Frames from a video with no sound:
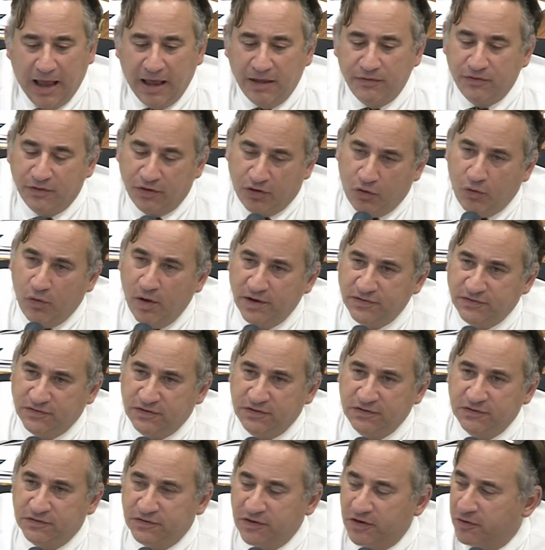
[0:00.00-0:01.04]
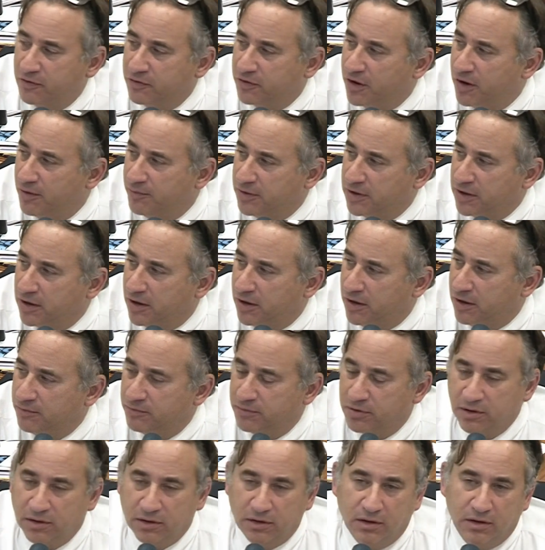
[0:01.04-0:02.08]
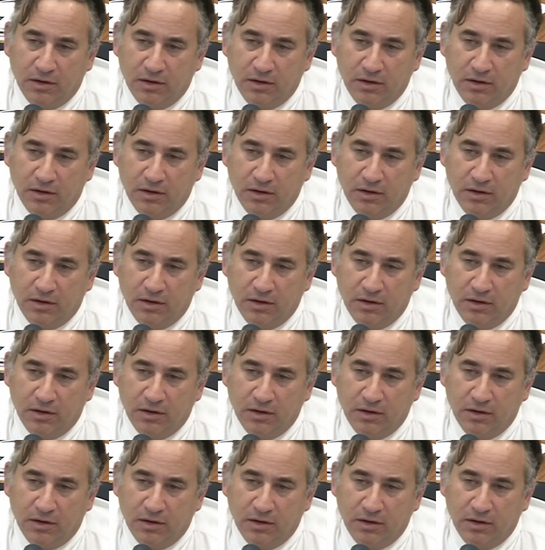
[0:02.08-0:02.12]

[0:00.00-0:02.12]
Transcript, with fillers: and the questions that are coming up,